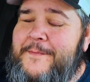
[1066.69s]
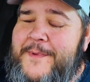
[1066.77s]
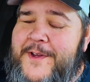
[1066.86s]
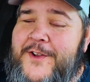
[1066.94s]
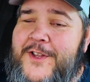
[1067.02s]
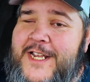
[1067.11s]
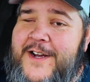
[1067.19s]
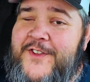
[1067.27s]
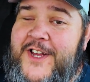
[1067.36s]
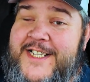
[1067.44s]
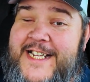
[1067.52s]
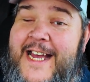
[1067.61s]
be on the lookout
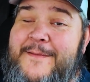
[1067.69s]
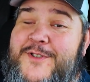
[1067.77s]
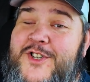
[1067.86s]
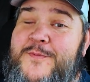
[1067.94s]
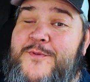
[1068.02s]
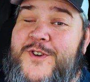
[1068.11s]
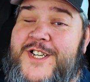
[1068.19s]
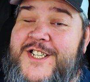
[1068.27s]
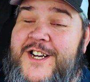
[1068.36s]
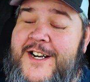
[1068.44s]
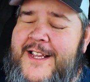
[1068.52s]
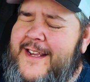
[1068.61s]
for that, because I'm super
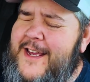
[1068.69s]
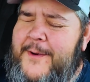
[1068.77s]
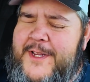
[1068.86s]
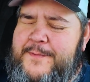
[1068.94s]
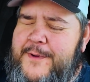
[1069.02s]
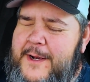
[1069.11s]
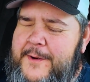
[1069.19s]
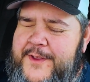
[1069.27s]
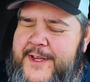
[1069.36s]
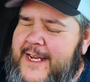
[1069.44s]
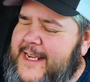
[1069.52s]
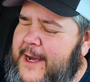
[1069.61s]
excited. I can't wait to play
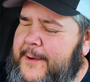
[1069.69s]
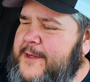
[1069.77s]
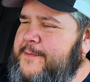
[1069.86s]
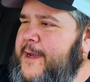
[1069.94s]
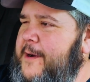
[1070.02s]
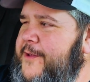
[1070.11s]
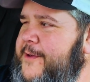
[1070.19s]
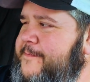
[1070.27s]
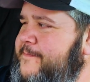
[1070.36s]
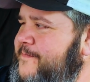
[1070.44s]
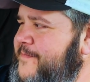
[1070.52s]
with it.